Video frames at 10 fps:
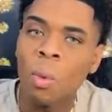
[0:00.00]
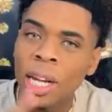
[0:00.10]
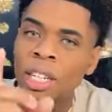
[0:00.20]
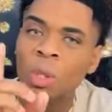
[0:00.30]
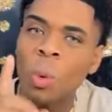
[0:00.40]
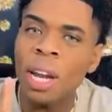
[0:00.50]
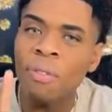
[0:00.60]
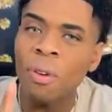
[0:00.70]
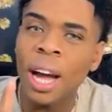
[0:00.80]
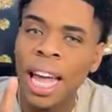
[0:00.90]
When the
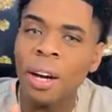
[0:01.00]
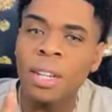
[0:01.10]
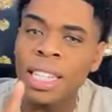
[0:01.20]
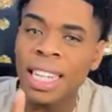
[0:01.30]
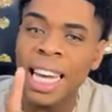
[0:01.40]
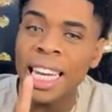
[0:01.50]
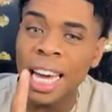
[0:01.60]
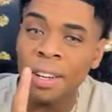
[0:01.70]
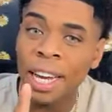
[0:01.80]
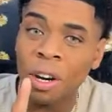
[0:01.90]
24 elders lay
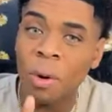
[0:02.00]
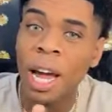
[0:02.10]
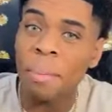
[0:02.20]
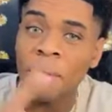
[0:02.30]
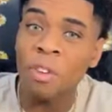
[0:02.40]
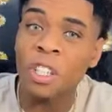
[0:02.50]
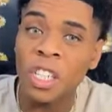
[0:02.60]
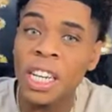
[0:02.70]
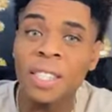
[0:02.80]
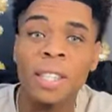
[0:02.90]
down their crown before
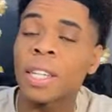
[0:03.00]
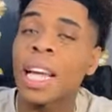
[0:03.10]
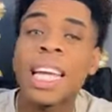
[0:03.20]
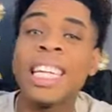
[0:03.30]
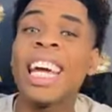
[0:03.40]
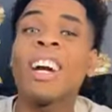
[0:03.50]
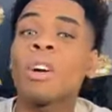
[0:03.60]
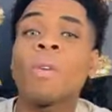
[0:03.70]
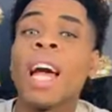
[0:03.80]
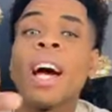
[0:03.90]
Jesus, their
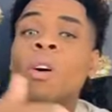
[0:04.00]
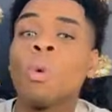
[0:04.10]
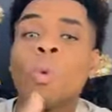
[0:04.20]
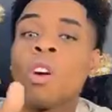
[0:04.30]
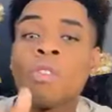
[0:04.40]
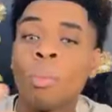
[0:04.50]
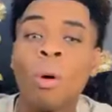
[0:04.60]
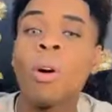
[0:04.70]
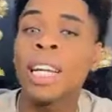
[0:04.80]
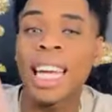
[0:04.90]
crown worth
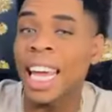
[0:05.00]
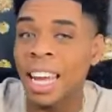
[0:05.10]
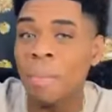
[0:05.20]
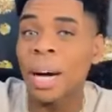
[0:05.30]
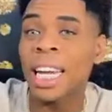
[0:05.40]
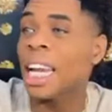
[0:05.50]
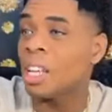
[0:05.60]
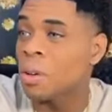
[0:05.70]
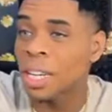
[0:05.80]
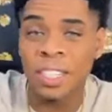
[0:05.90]
more than anybody
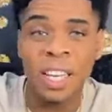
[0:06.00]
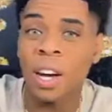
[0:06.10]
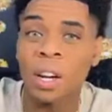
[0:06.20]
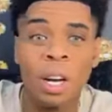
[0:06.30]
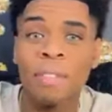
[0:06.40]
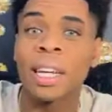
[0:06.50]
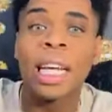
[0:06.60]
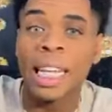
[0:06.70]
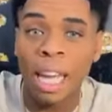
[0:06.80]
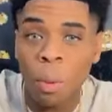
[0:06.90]
that you could say on earth,
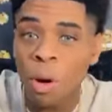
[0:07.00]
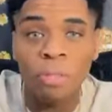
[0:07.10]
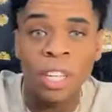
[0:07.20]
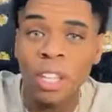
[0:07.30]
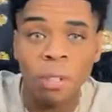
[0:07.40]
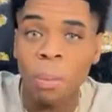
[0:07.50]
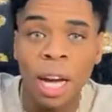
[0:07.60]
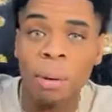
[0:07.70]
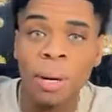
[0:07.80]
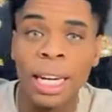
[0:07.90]
they worth this
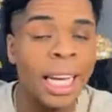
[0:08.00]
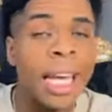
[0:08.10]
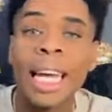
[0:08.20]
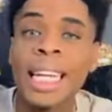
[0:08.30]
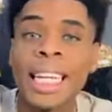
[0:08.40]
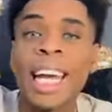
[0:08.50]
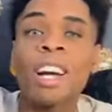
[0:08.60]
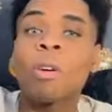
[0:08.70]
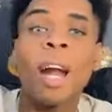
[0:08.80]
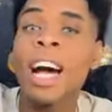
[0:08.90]
amount of money. Their
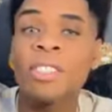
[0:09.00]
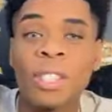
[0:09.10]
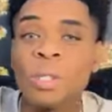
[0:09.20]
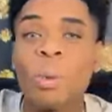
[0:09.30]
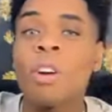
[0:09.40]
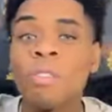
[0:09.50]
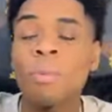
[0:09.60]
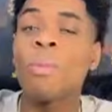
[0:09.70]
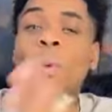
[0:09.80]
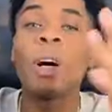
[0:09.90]
crowns is worth
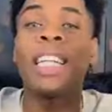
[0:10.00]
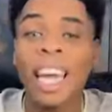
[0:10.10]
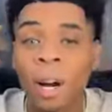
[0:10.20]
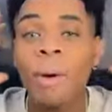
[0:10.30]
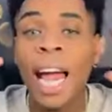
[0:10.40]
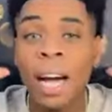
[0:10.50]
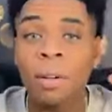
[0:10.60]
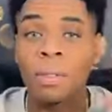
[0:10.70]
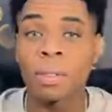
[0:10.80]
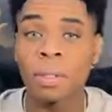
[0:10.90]
more, their
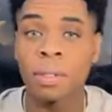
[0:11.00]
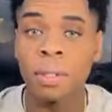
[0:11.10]
crowns.